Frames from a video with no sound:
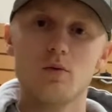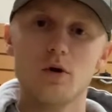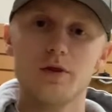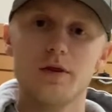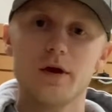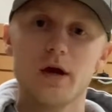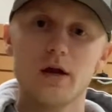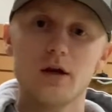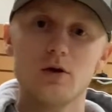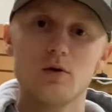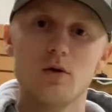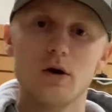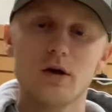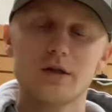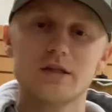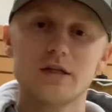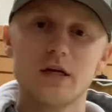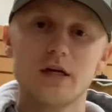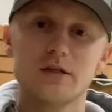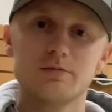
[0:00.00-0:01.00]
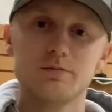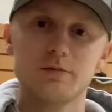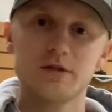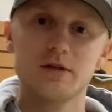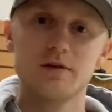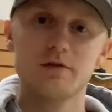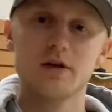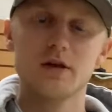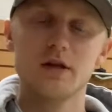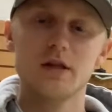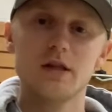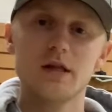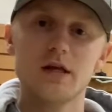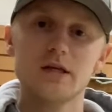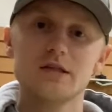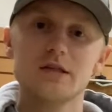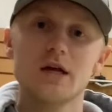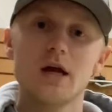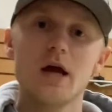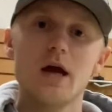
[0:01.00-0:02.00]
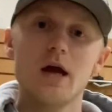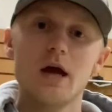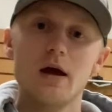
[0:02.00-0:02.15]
one thing I do want to say specifically, this